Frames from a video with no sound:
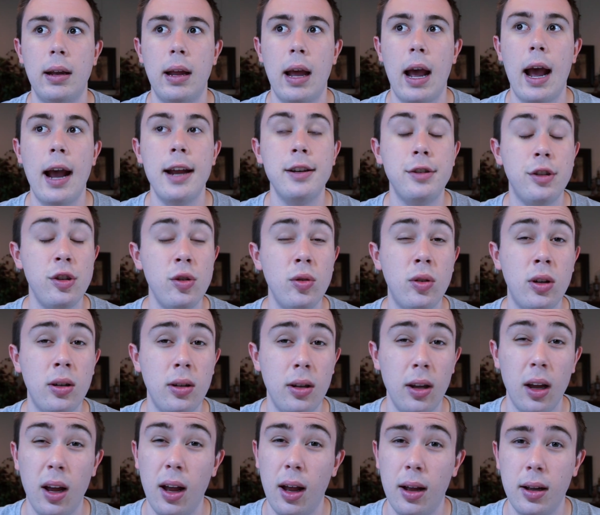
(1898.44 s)
I do
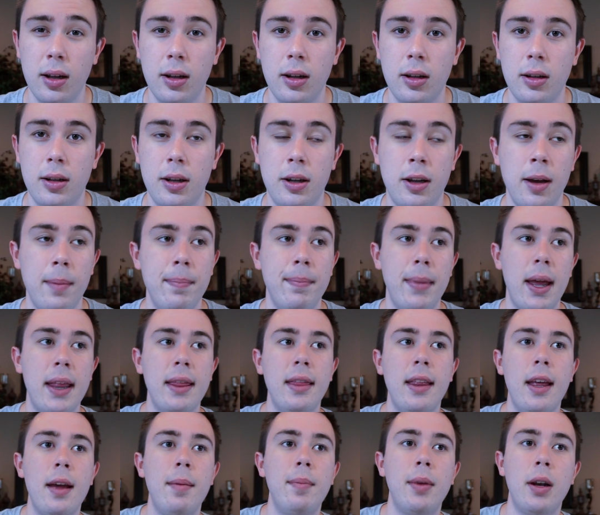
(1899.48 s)
commend
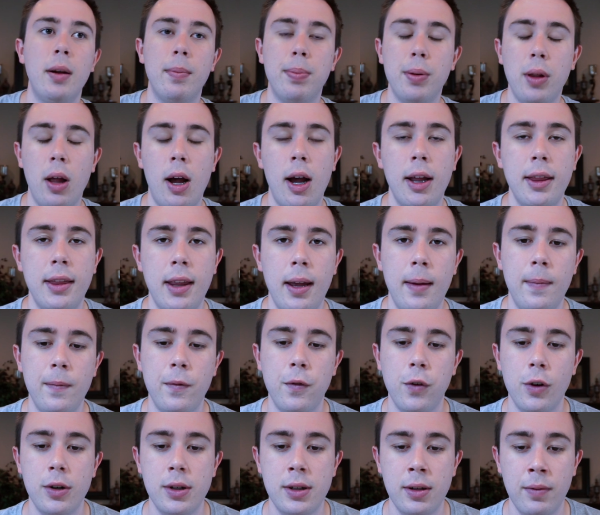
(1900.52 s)
them and applaud them
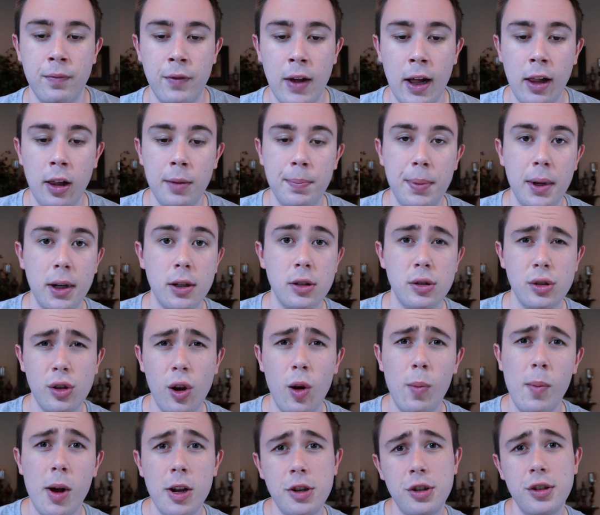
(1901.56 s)
for developing
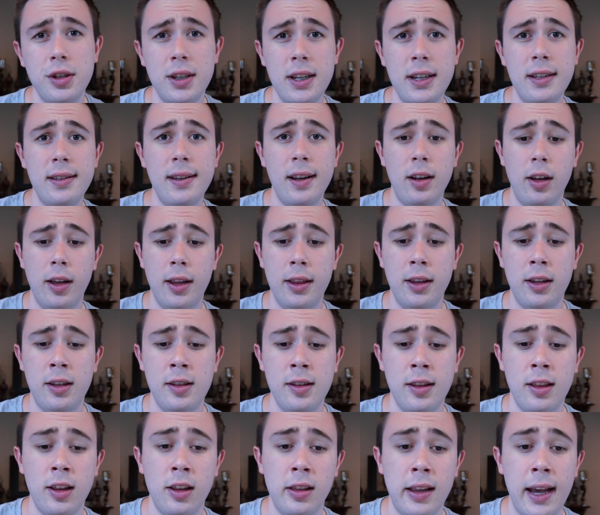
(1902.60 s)
so much detail into
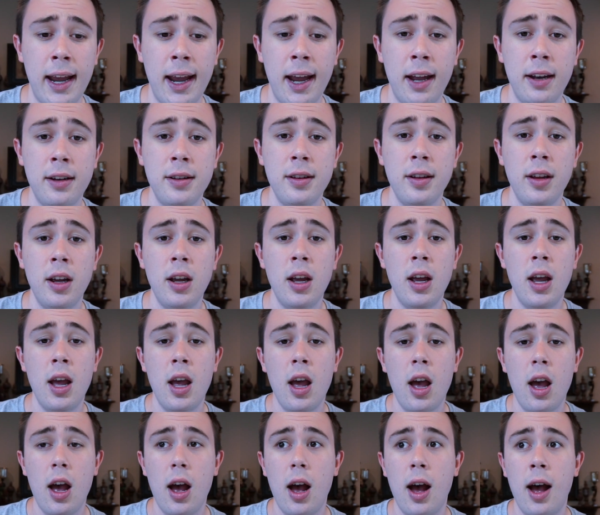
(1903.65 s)
the land,
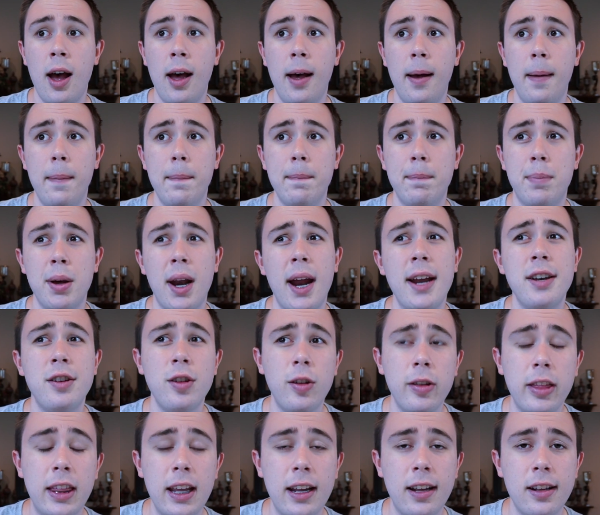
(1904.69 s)
but I
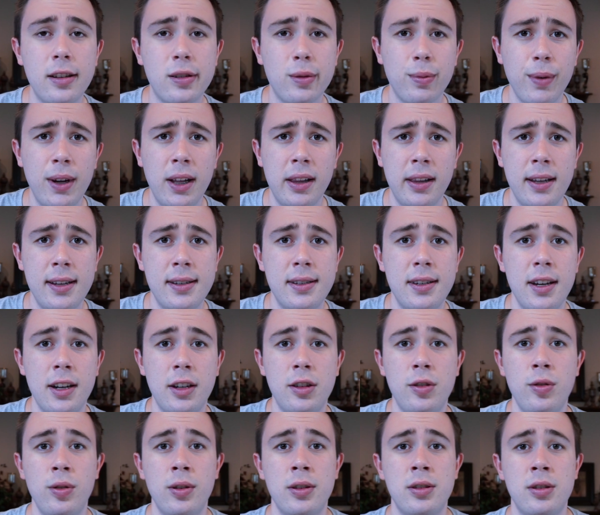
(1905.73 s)
don't think it's realistic
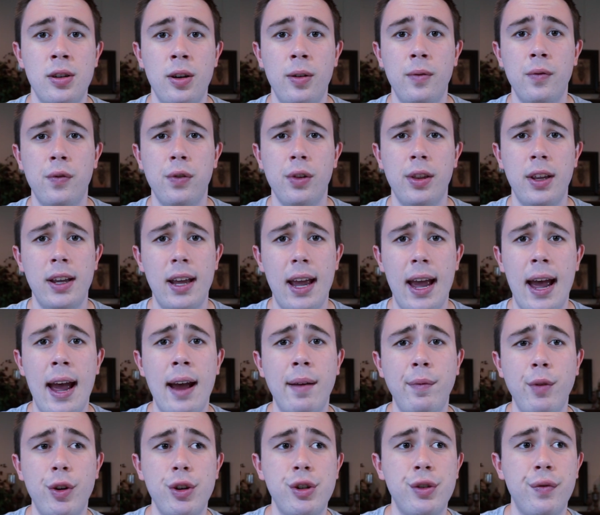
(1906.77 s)
to assume for the
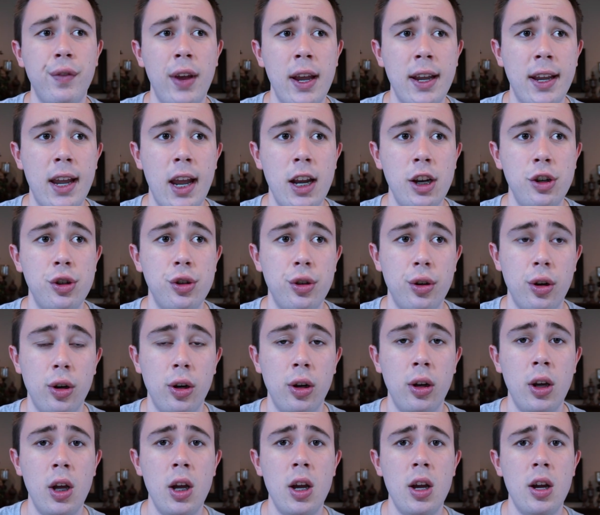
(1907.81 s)
average
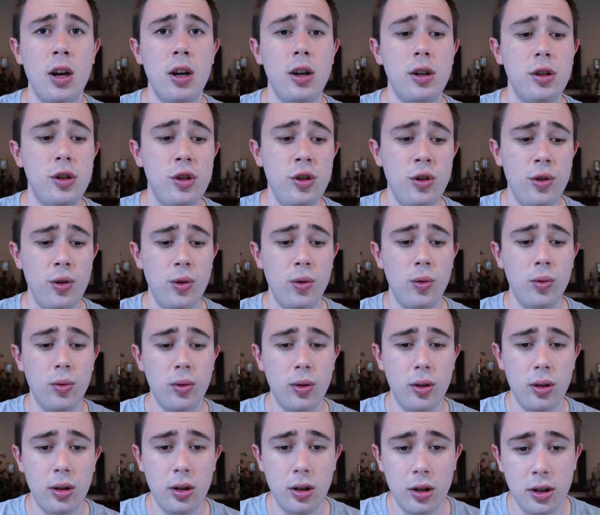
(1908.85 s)
vacationer to
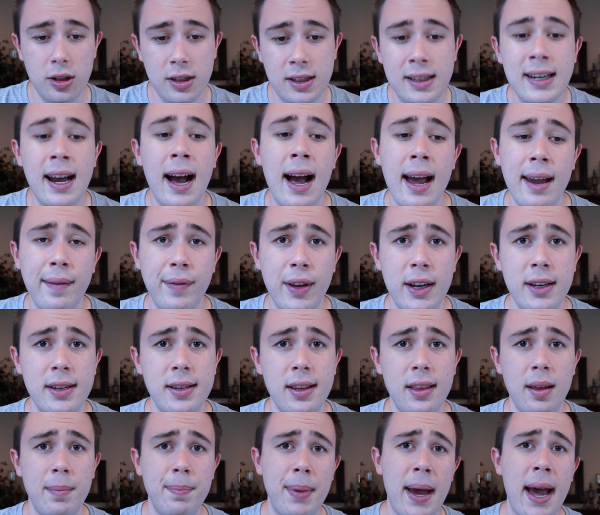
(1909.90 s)
dive into
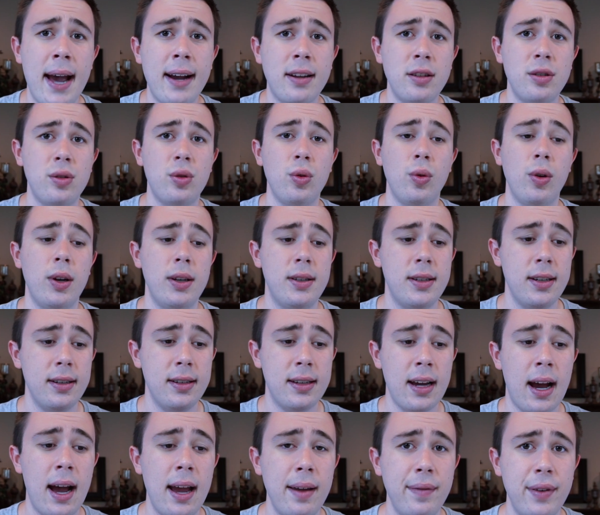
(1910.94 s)
the backstory, to
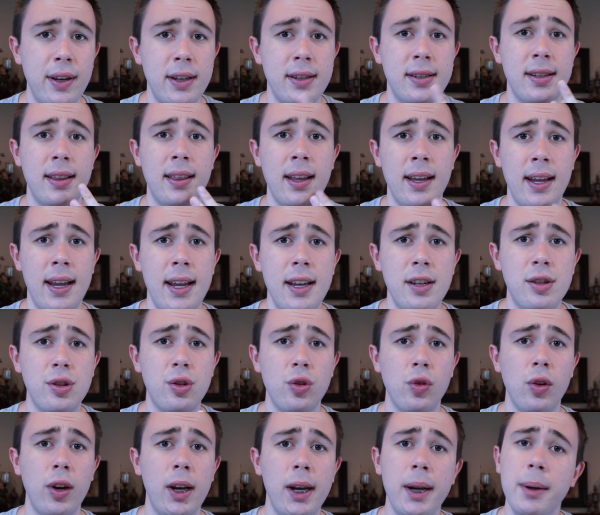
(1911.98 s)
dive into the
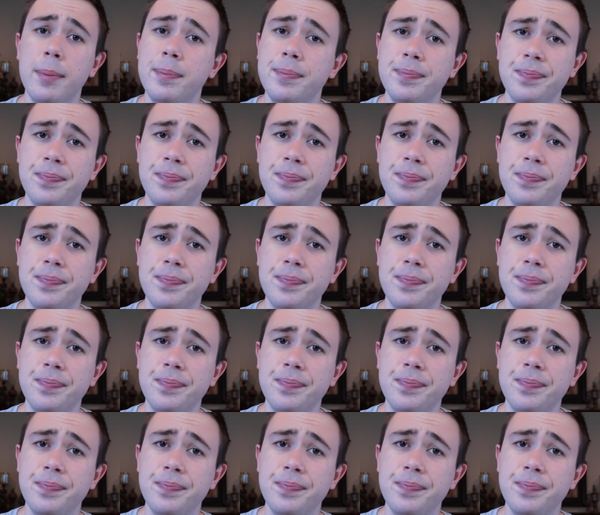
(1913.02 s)
history,